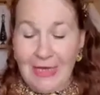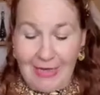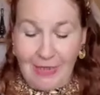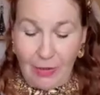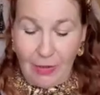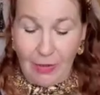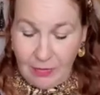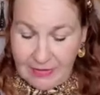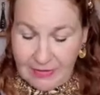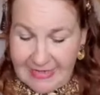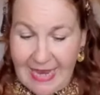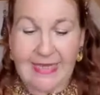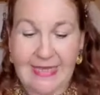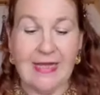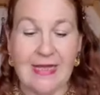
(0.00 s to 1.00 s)
And I would
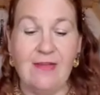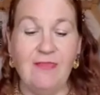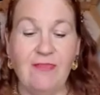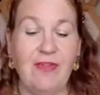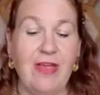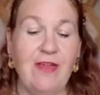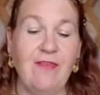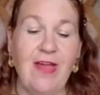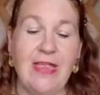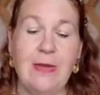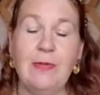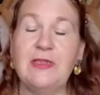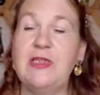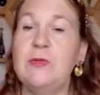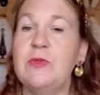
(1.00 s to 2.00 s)
say that if
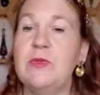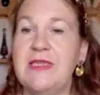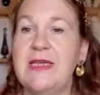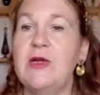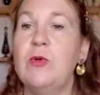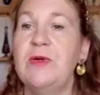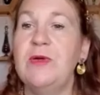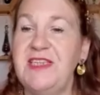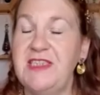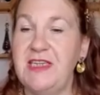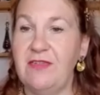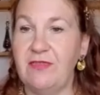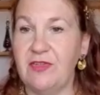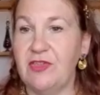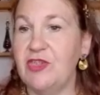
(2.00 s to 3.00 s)
anybody was
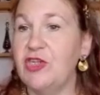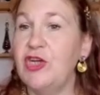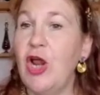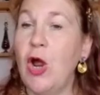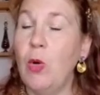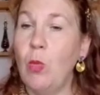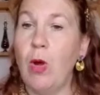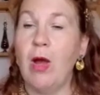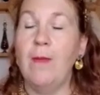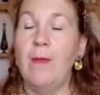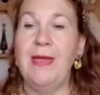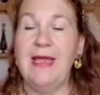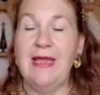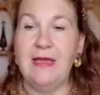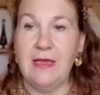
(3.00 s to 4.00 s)
inquisitive as to know what a
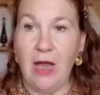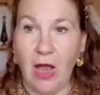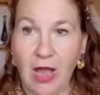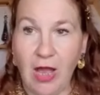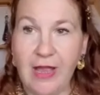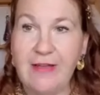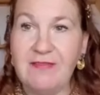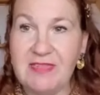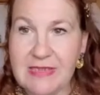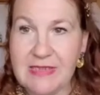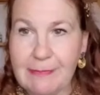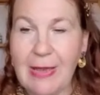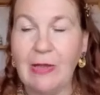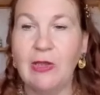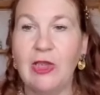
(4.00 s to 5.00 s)
beehive
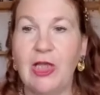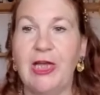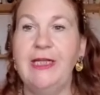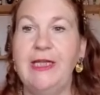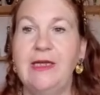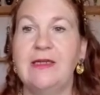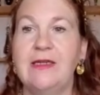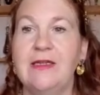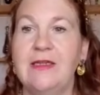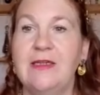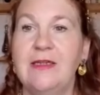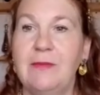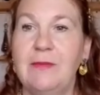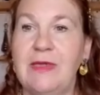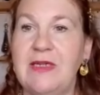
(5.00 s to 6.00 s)
smelt like,
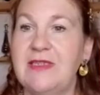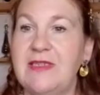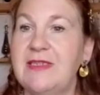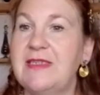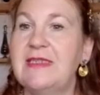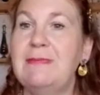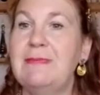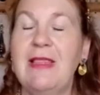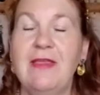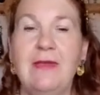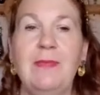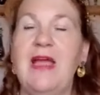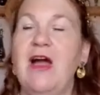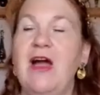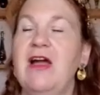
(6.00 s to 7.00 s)
because the smell of
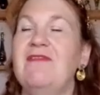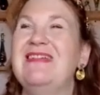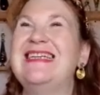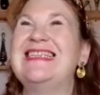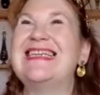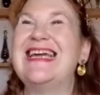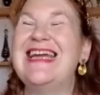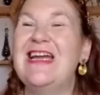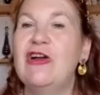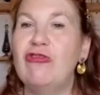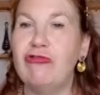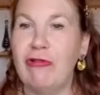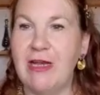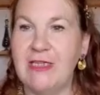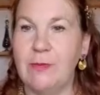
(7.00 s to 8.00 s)
the beehive is
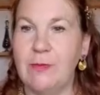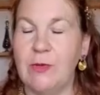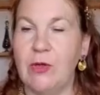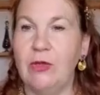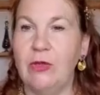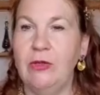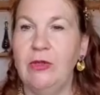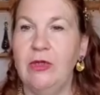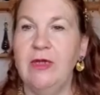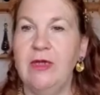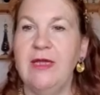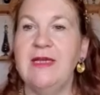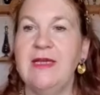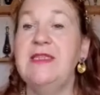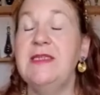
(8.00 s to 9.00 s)
incredible.
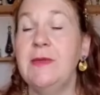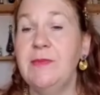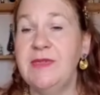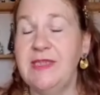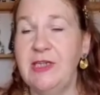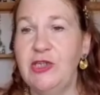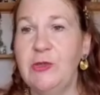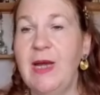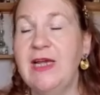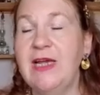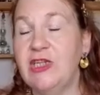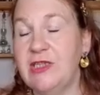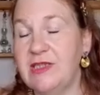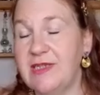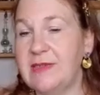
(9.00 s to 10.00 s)
In some
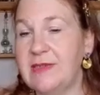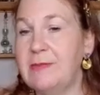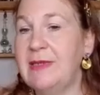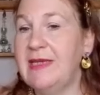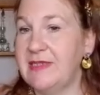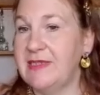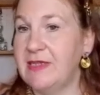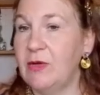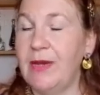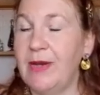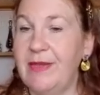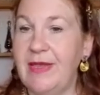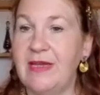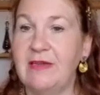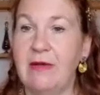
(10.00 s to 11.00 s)
situations, it's Melissa
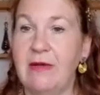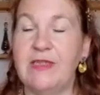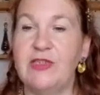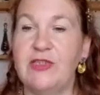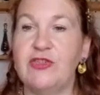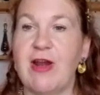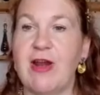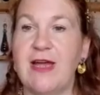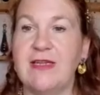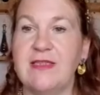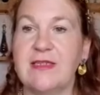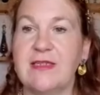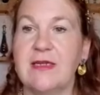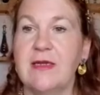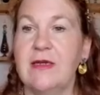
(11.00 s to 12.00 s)
when they're a bit
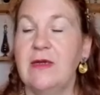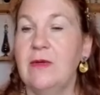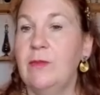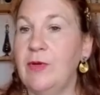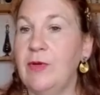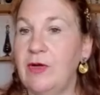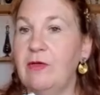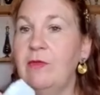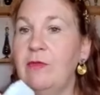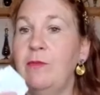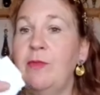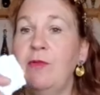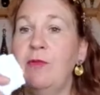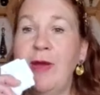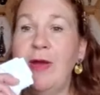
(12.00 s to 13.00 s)
stressed. But
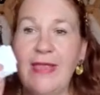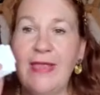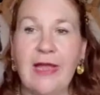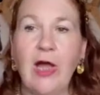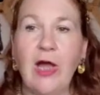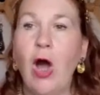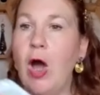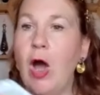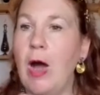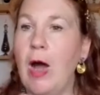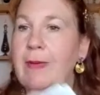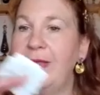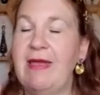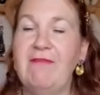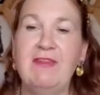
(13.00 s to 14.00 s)
when they're
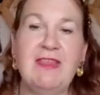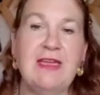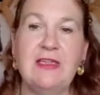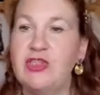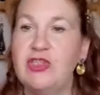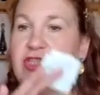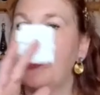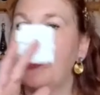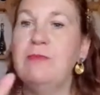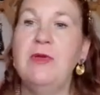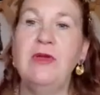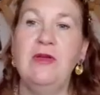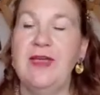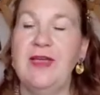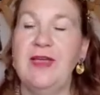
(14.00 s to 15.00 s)
calm and everything's just
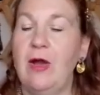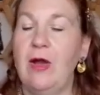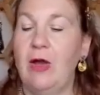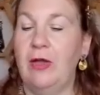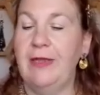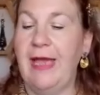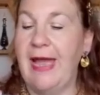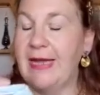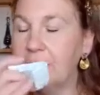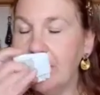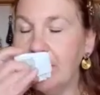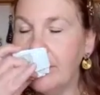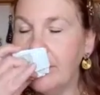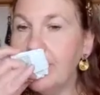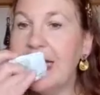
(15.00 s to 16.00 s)
moving on ahead,
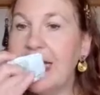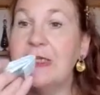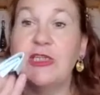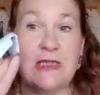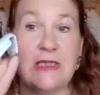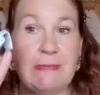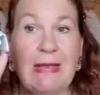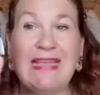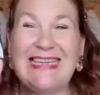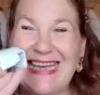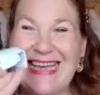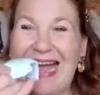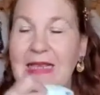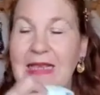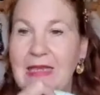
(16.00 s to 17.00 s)
it does smell
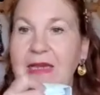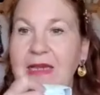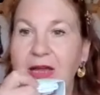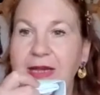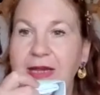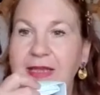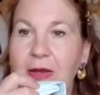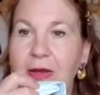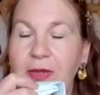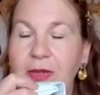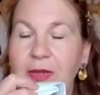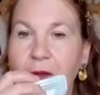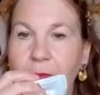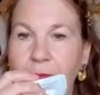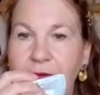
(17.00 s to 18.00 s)
exactly like that
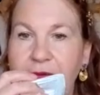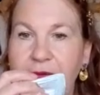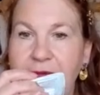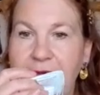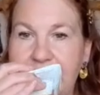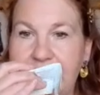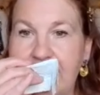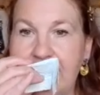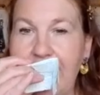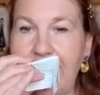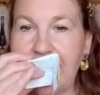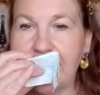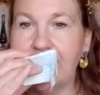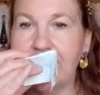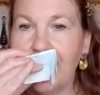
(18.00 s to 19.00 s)
when you open the lid. So
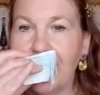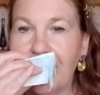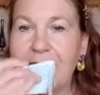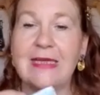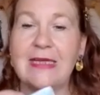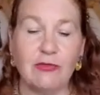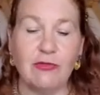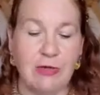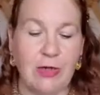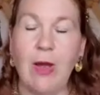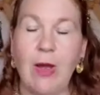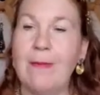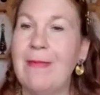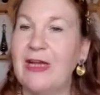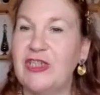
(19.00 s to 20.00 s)
that's really
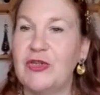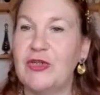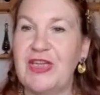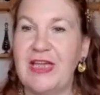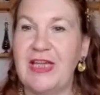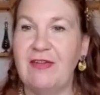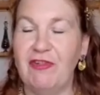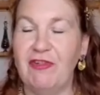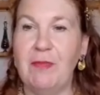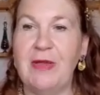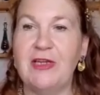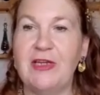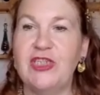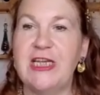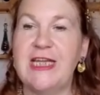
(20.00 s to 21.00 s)
quite a magical thing. If you're a
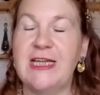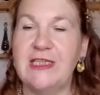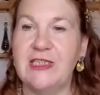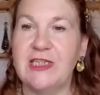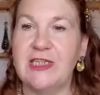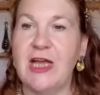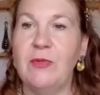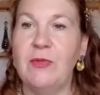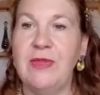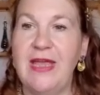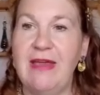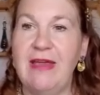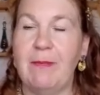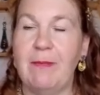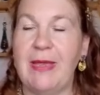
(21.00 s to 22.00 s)
bit chicken to go
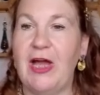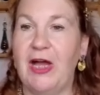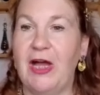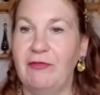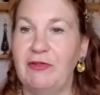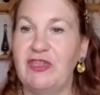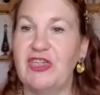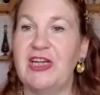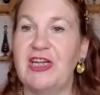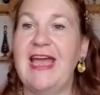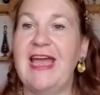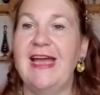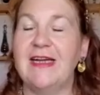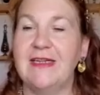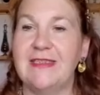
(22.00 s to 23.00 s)
near a beehive, which I
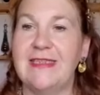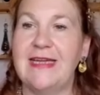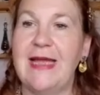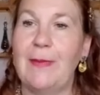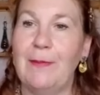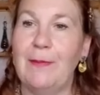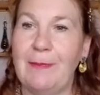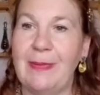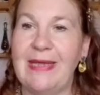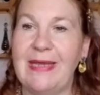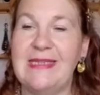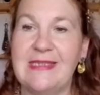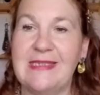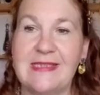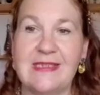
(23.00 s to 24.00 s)
get because they can be
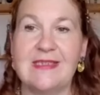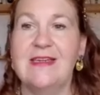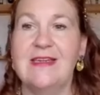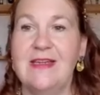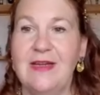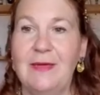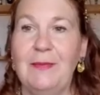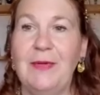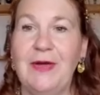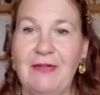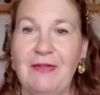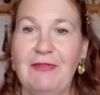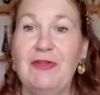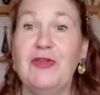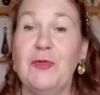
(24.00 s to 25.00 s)
beasts,
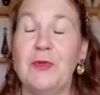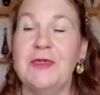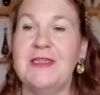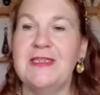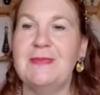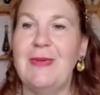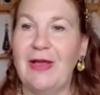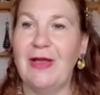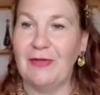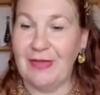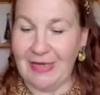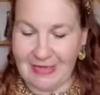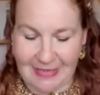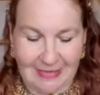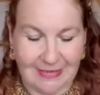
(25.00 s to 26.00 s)
but if you do want to smell,
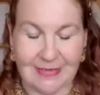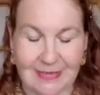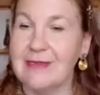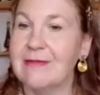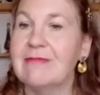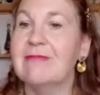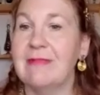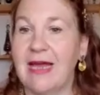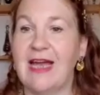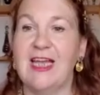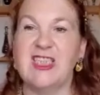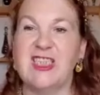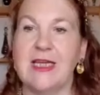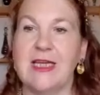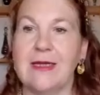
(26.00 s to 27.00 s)
that is
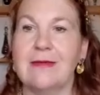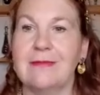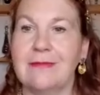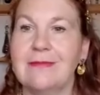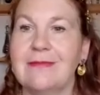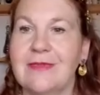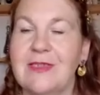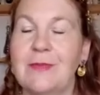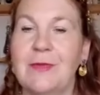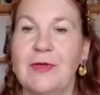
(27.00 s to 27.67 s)
it. It's a